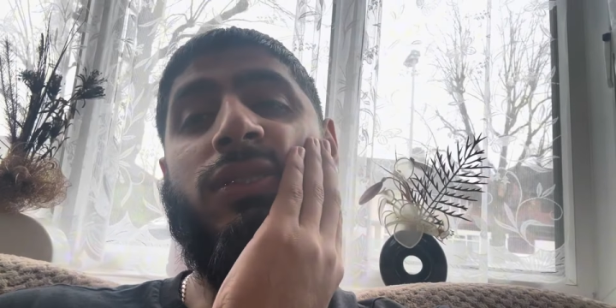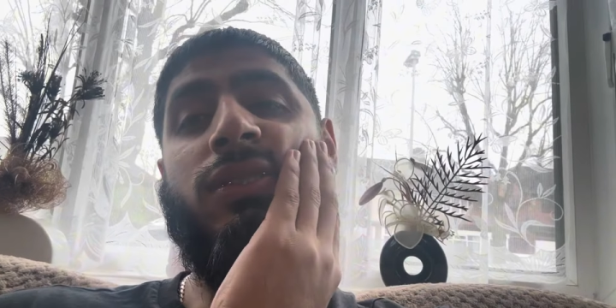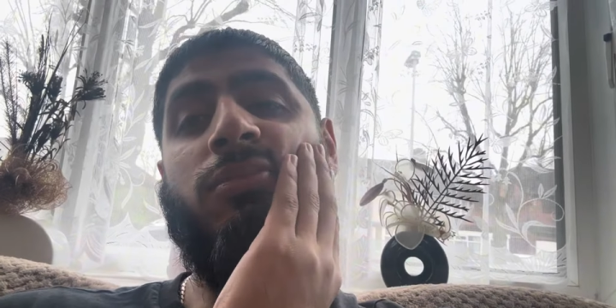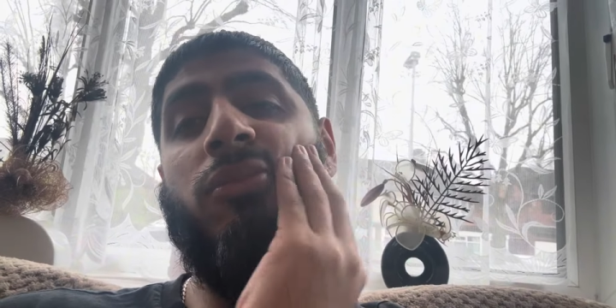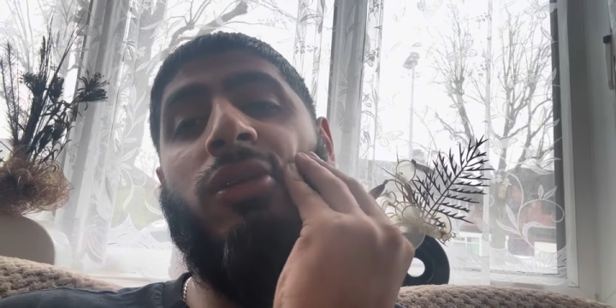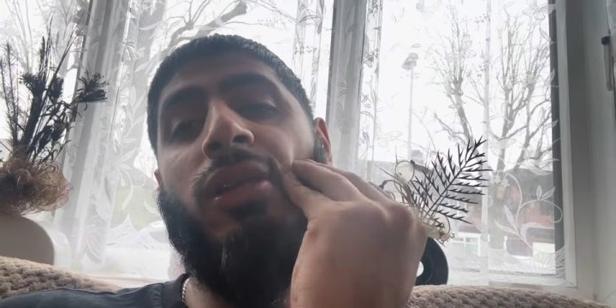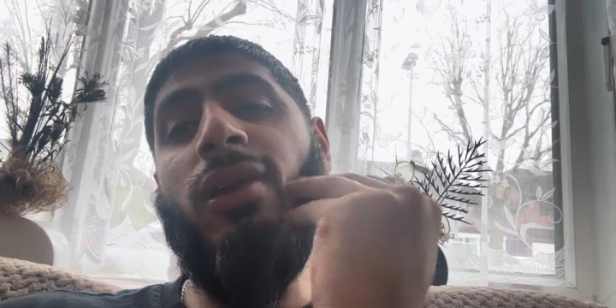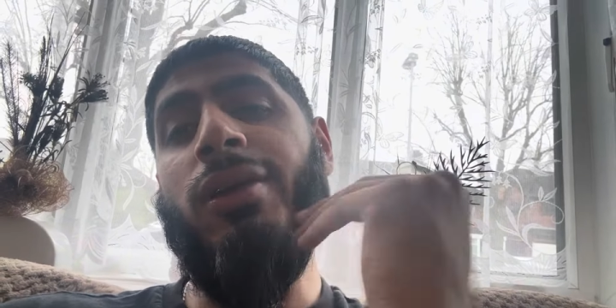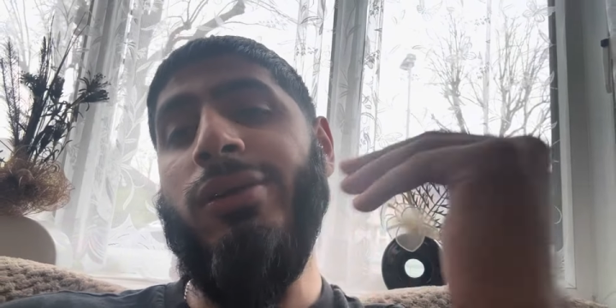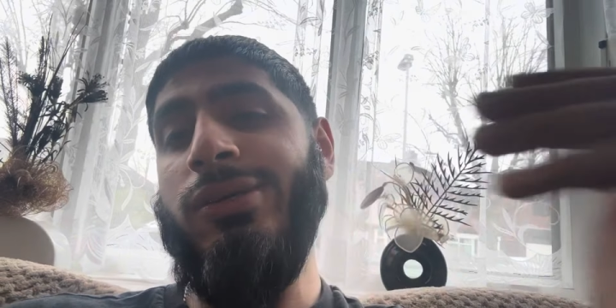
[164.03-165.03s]
But
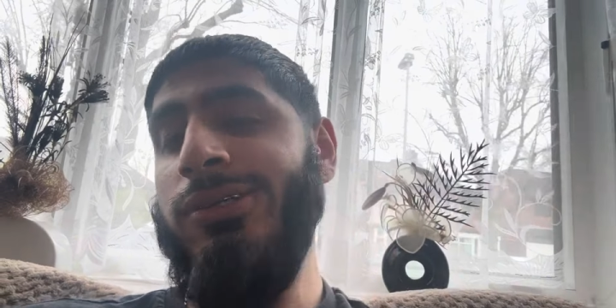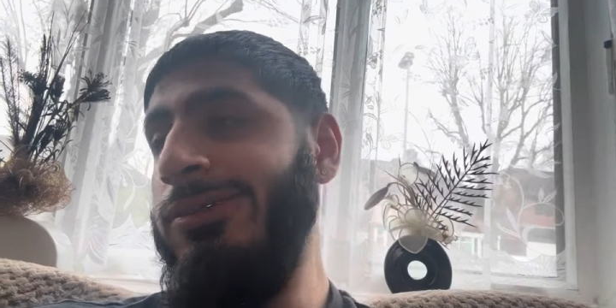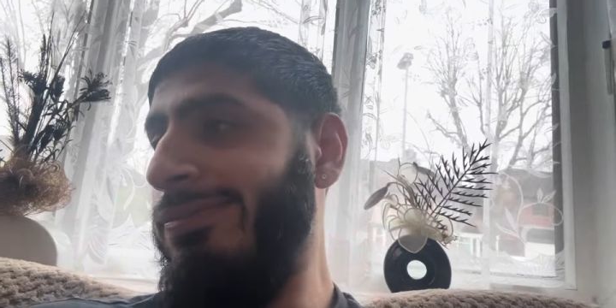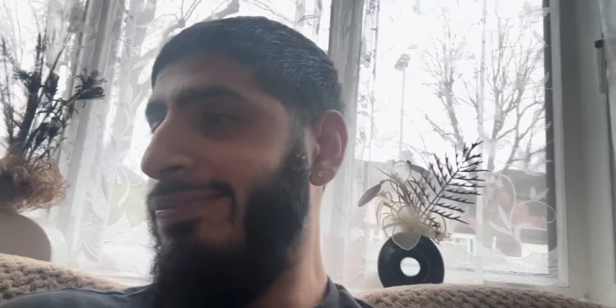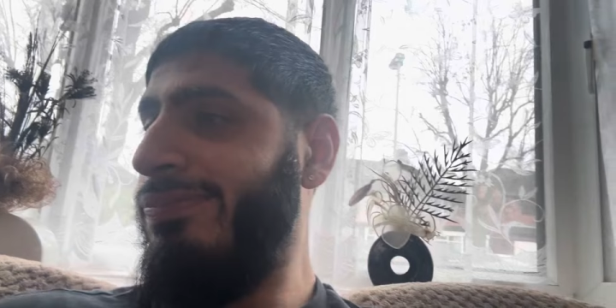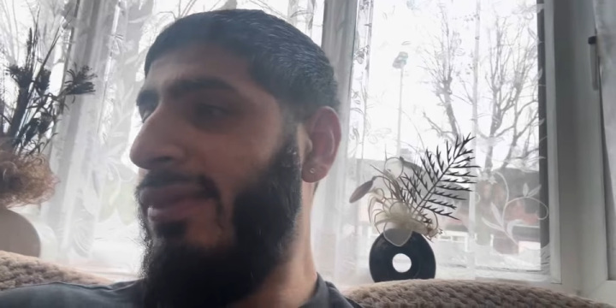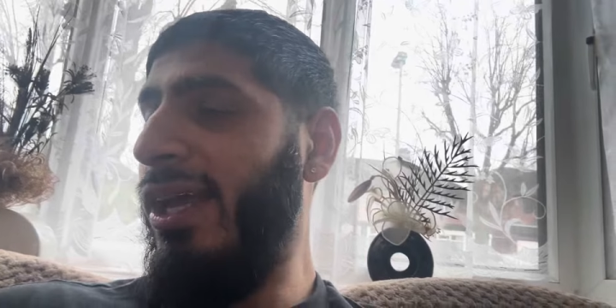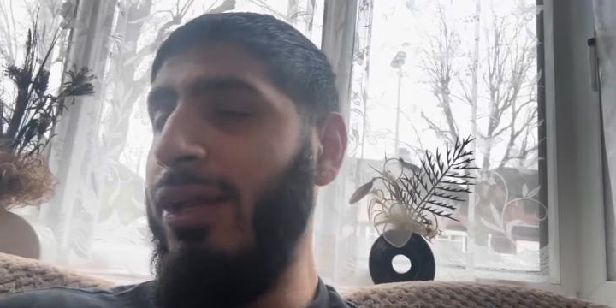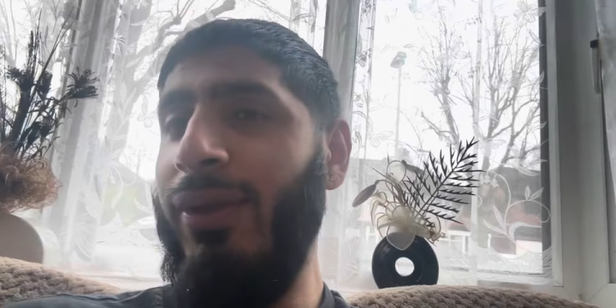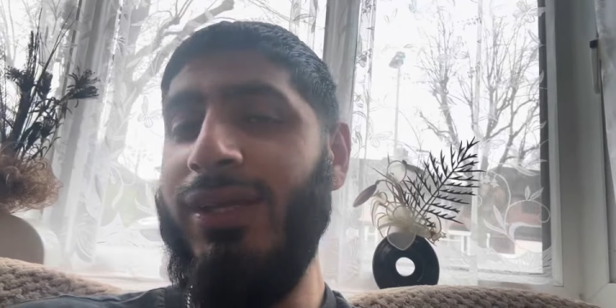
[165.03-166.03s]
yeah.
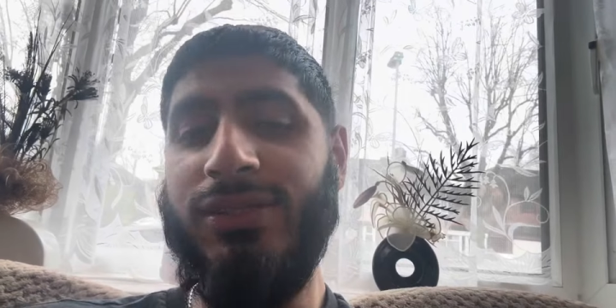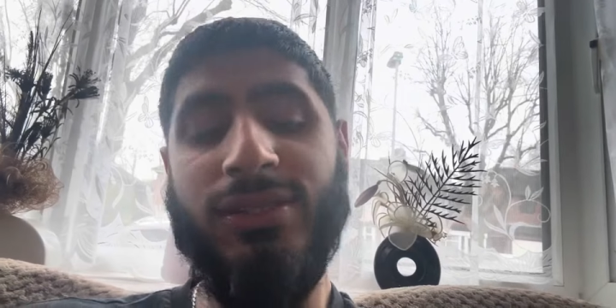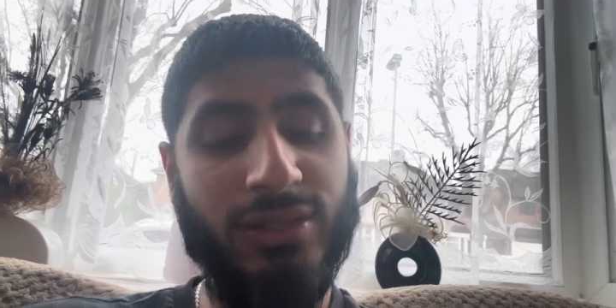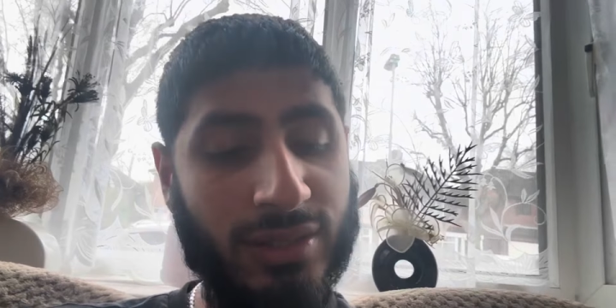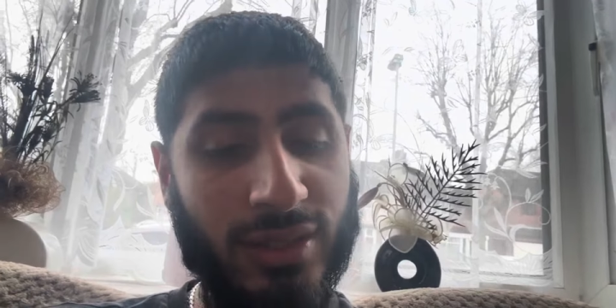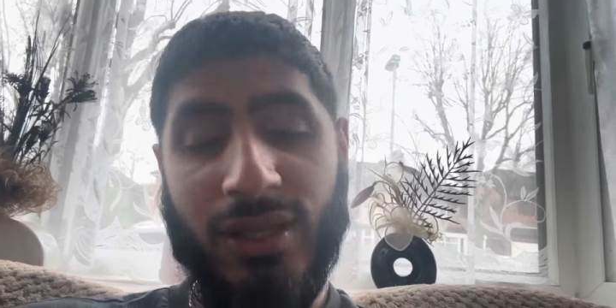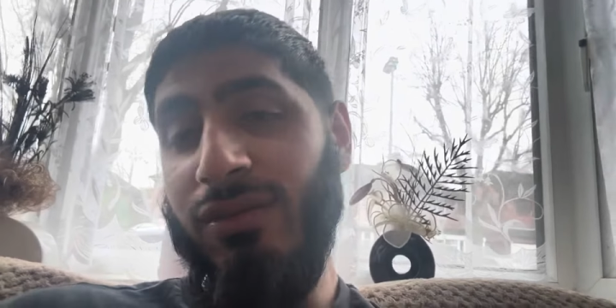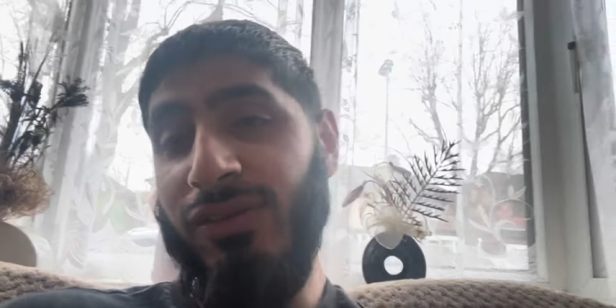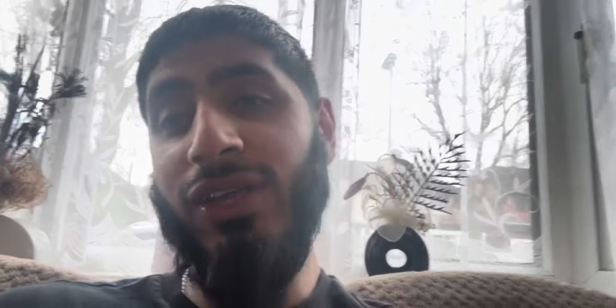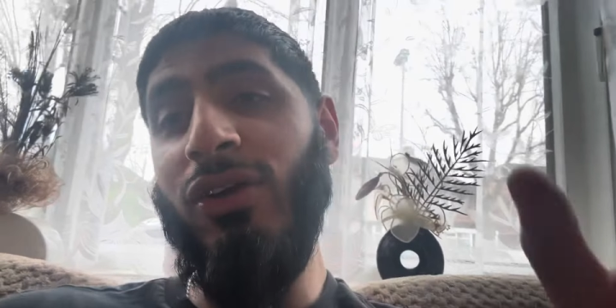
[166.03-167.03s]
Anyways,
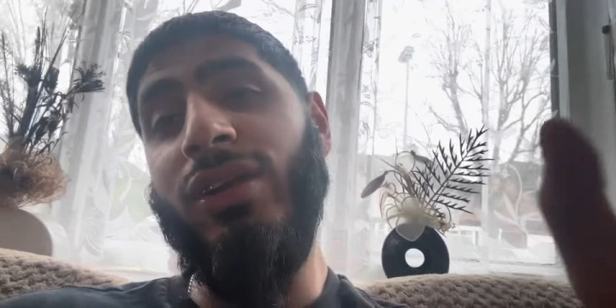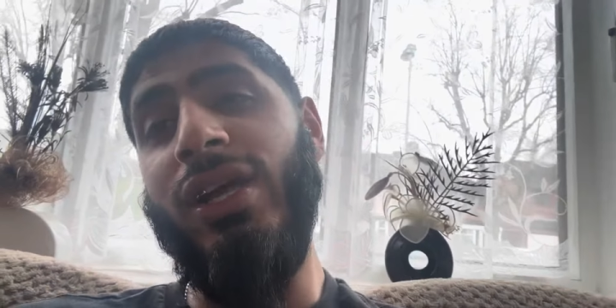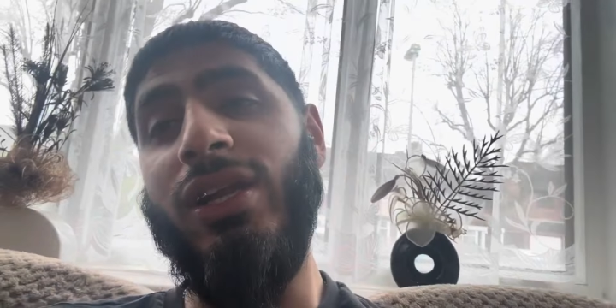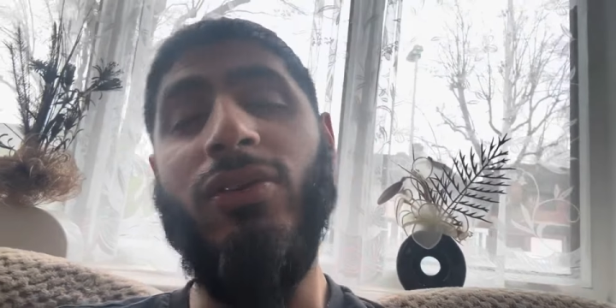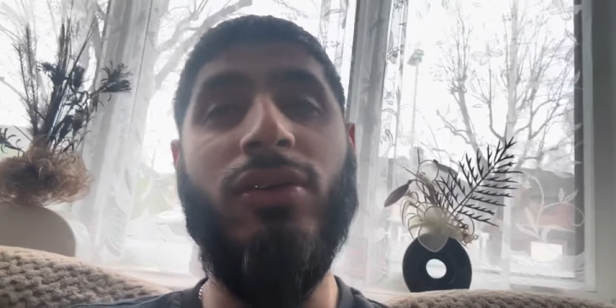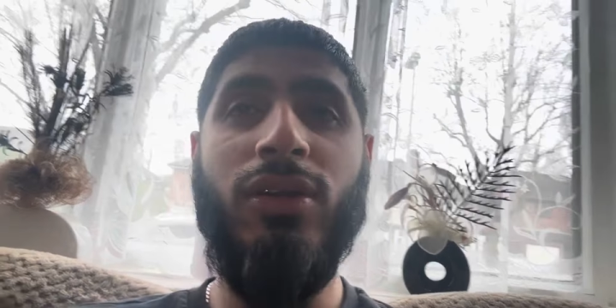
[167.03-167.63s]
figure all of that now.